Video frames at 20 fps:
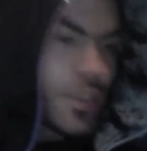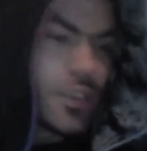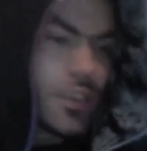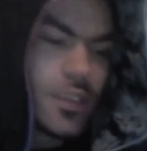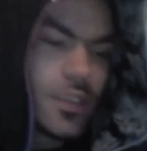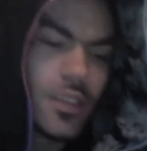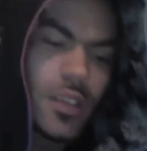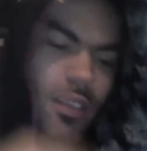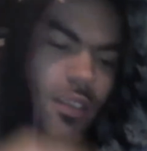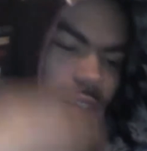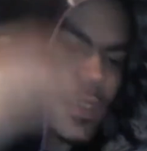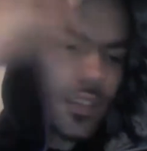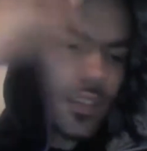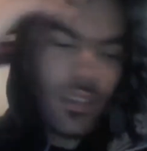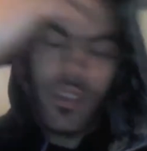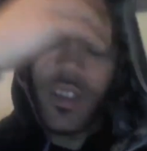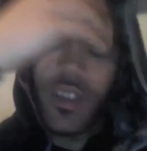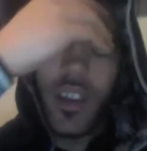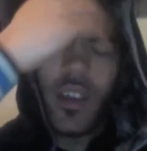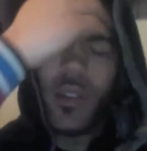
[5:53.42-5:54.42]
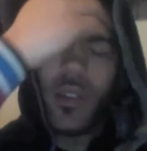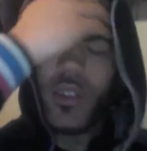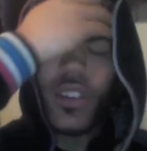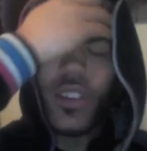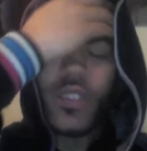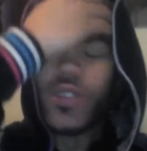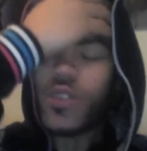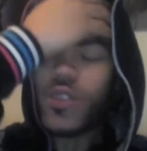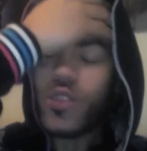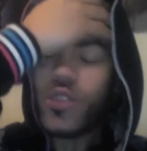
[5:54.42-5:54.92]
it's
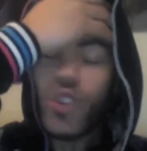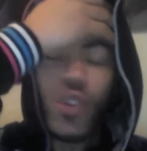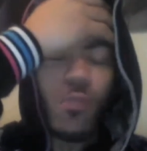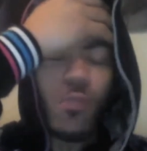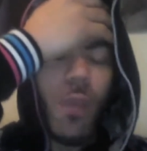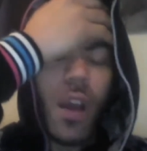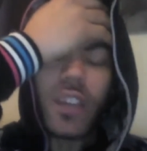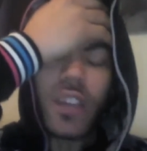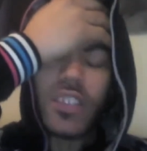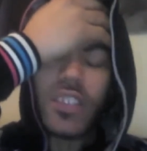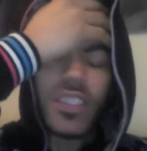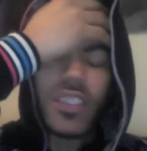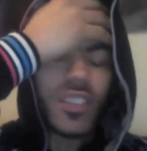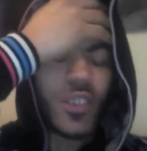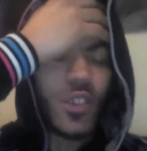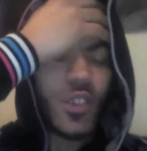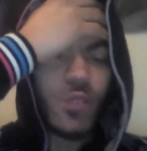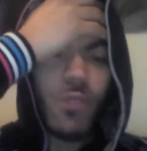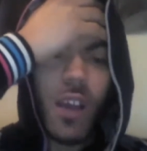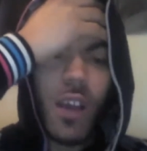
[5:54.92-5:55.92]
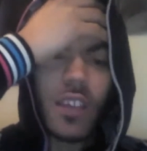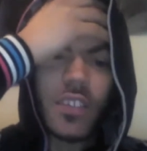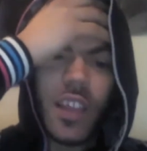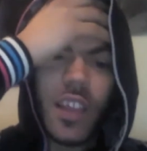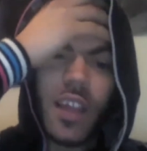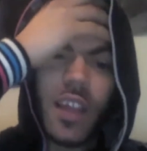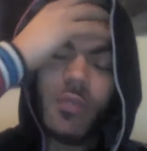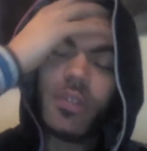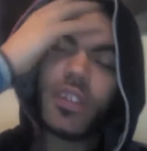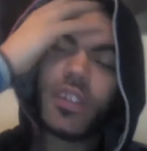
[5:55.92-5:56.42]
just too much. It's too much. Like,
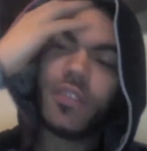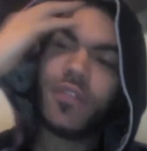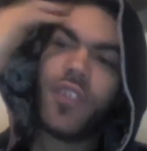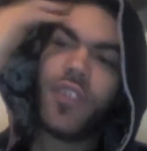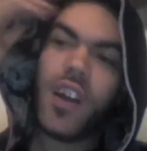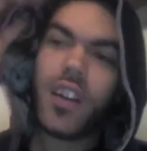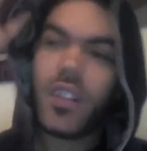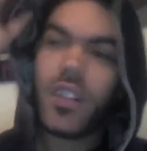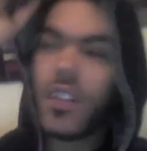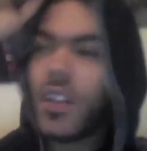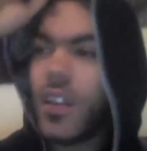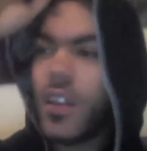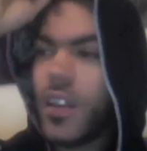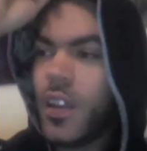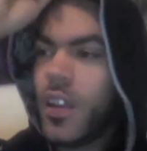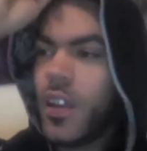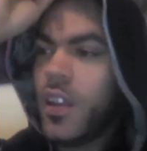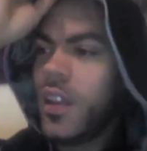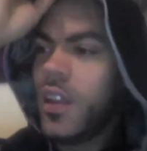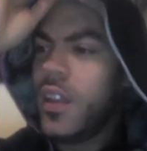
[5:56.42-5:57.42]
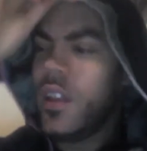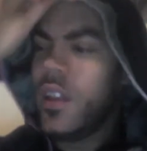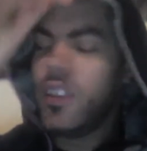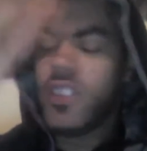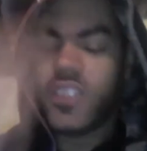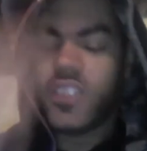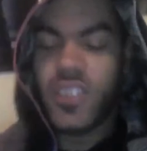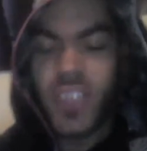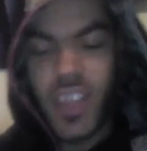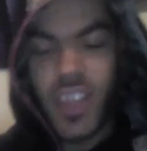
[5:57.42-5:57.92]
what the fuck?
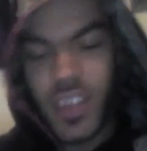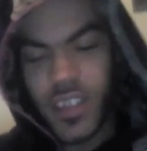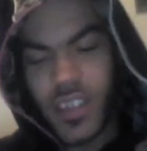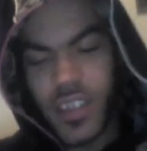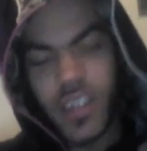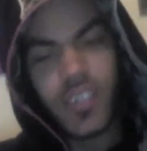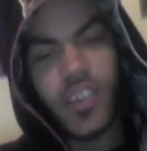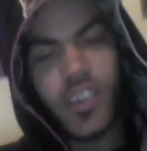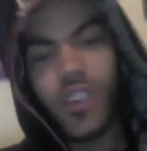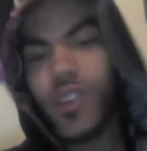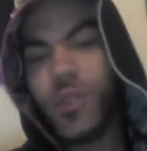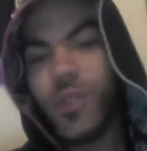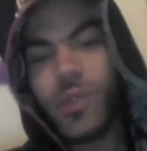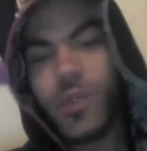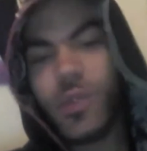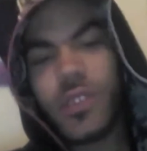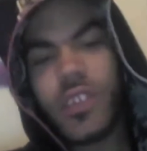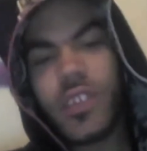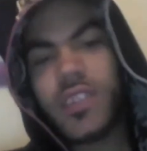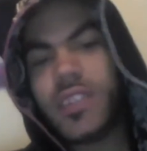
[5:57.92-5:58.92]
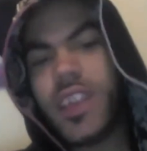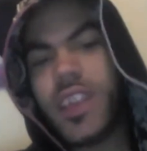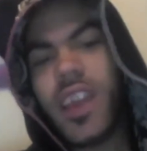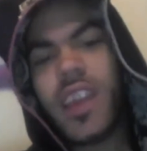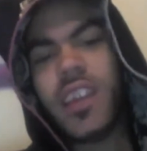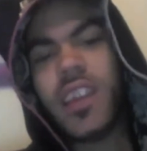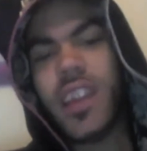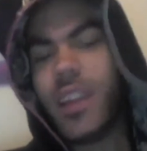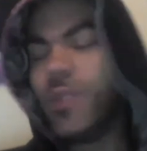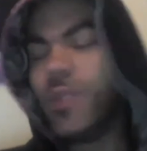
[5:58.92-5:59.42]
Shit, don't know what to say.
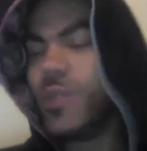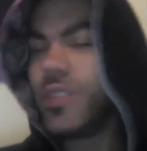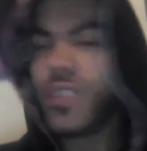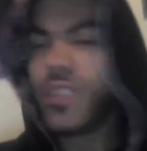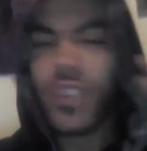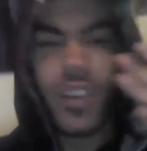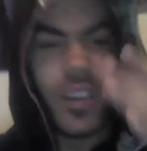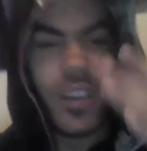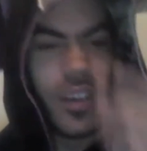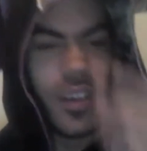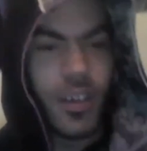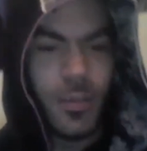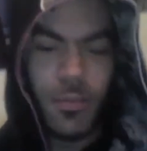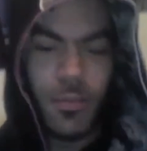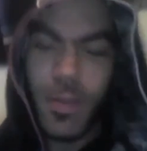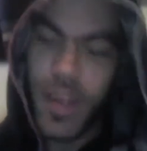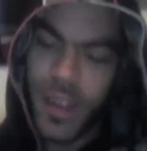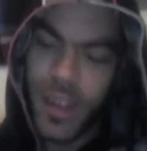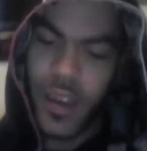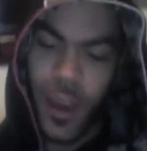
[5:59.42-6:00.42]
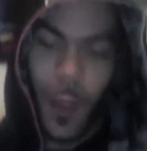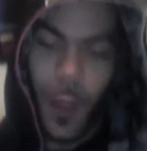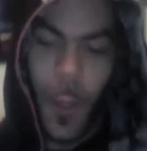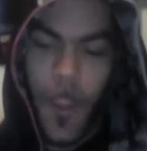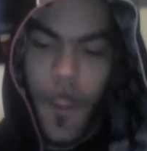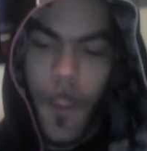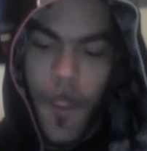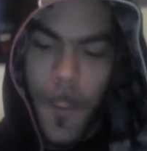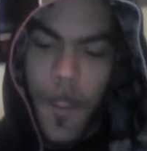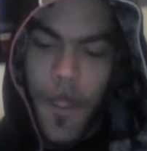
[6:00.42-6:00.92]
It was, oh man.
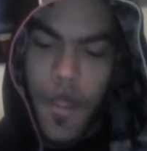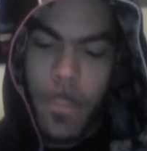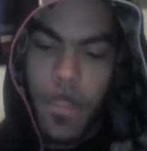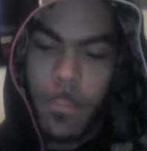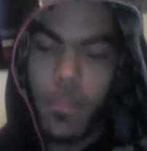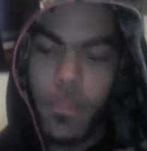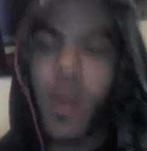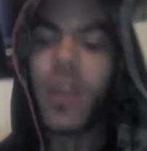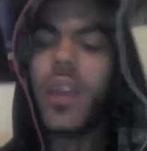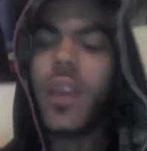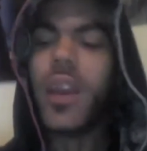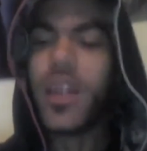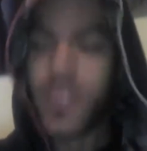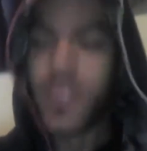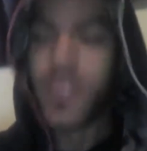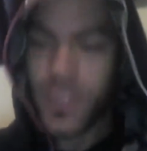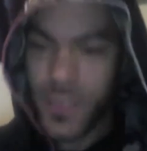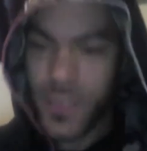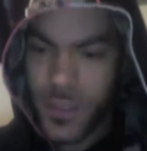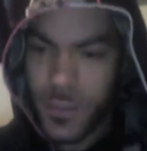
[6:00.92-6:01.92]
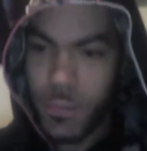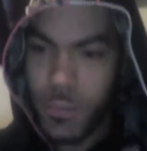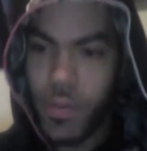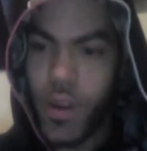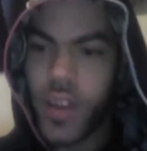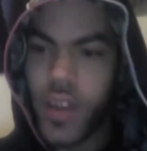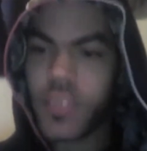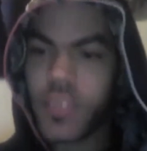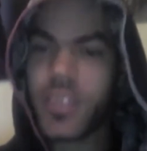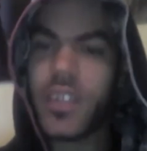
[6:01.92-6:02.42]
But yes,
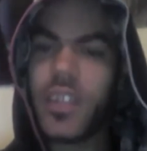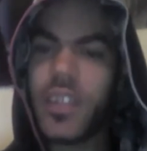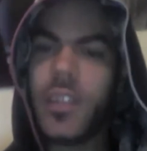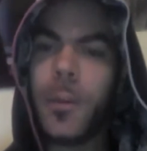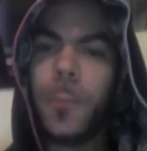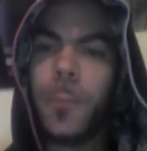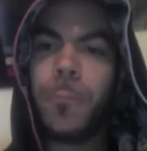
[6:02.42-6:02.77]
personally,